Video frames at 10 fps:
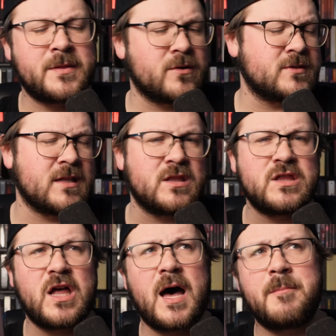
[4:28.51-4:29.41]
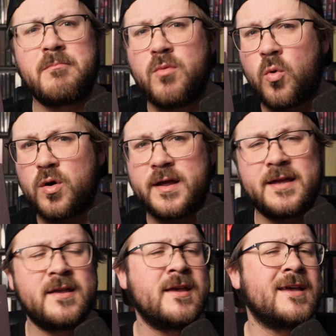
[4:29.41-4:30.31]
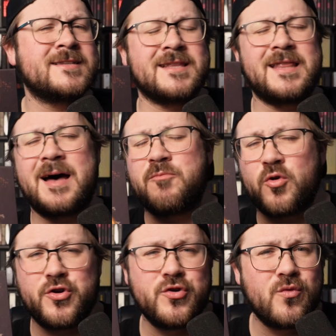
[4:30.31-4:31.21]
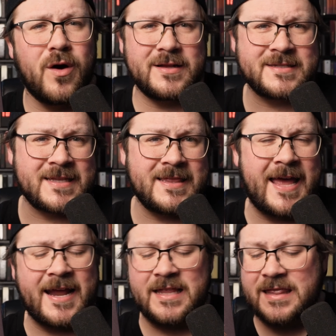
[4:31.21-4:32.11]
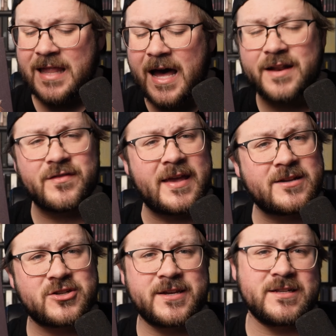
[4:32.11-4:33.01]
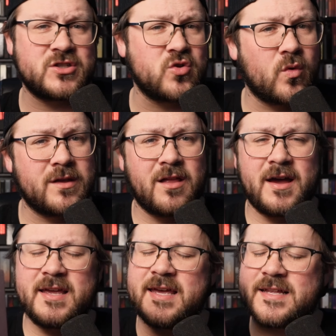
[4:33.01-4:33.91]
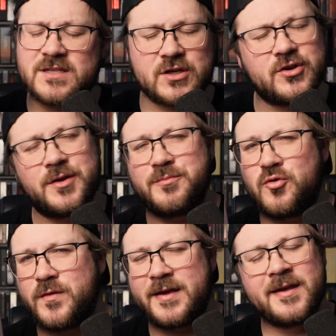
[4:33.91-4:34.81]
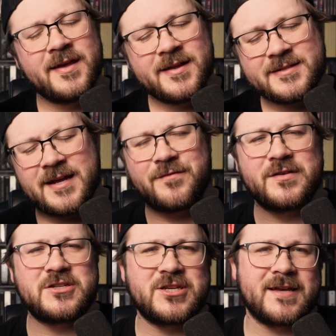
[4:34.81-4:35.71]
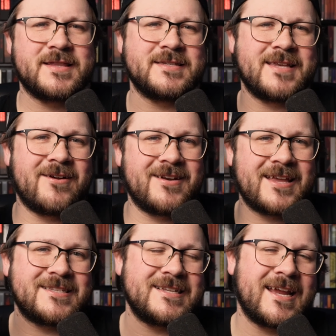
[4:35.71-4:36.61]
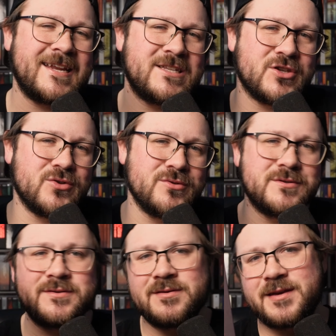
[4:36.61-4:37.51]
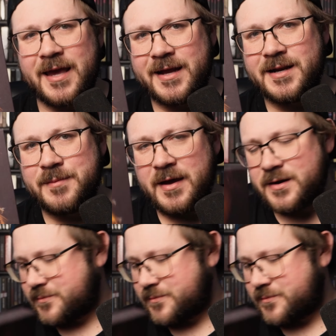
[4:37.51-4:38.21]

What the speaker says: But there's a lot more. It's a lot more nuanced than that. A lot of intricate storyline. It's a good movie. Definitely check this out. 1992's Candyman.